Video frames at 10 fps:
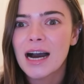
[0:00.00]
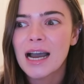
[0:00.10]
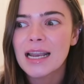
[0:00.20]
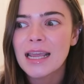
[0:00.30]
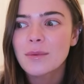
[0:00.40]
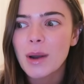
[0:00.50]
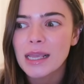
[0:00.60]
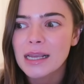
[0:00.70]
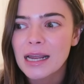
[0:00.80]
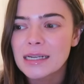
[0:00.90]
I laid
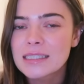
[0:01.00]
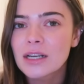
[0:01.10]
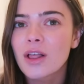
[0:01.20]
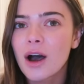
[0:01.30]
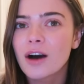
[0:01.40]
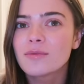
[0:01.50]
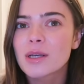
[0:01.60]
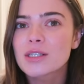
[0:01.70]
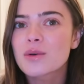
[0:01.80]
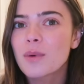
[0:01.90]
awake until
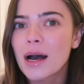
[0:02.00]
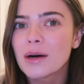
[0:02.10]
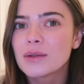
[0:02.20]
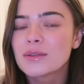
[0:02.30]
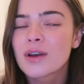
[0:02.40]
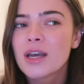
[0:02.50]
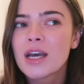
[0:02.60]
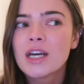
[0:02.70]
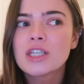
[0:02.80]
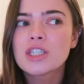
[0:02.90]
12:30,
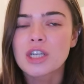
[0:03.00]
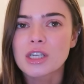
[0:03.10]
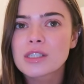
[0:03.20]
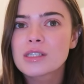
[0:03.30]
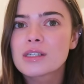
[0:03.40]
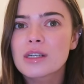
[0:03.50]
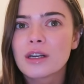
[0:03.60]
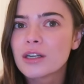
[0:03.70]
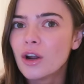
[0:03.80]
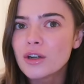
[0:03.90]
just
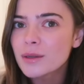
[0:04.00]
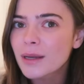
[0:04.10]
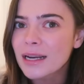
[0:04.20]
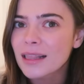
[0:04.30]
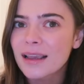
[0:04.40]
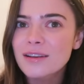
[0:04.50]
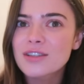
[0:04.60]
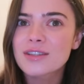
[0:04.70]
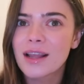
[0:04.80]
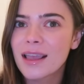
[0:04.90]
not doing anything,
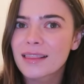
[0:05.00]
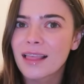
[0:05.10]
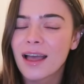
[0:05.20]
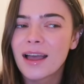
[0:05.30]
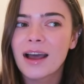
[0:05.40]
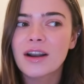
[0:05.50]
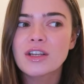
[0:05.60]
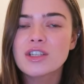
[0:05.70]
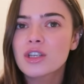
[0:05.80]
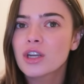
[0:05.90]
just laying there, and
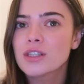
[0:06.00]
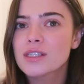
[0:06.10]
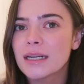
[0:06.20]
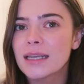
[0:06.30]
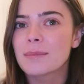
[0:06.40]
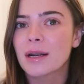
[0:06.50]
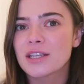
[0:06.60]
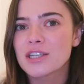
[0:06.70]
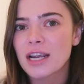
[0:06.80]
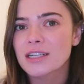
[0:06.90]
I just couldn't sleep. And I
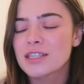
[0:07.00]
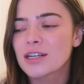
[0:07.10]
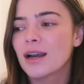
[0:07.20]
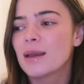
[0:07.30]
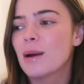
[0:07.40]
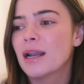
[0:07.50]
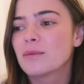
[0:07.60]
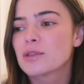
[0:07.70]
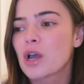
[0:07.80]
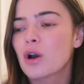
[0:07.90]
checked the time and
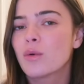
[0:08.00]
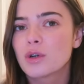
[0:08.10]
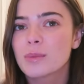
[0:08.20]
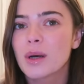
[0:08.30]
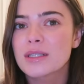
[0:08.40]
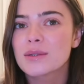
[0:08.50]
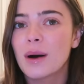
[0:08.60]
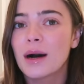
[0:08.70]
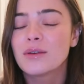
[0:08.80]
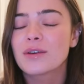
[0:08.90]
it was 12:15.
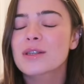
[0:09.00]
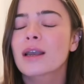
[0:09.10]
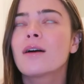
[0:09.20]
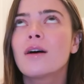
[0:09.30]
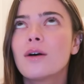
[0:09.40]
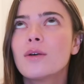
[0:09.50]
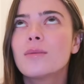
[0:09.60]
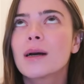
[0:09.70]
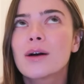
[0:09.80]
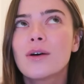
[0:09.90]
I was like, oh
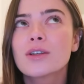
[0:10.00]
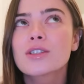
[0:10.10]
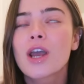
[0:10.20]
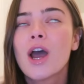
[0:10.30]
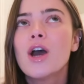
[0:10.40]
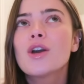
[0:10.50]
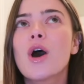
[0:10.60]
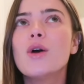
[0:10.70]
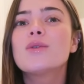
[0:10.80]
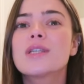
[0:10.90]
my gosh,
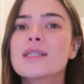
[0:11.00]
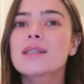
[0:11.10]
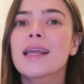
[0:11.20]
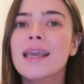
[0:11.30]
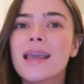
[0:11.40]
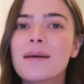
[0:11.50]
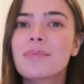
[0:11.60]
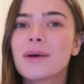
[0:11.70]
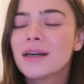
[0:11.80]
go to sleep.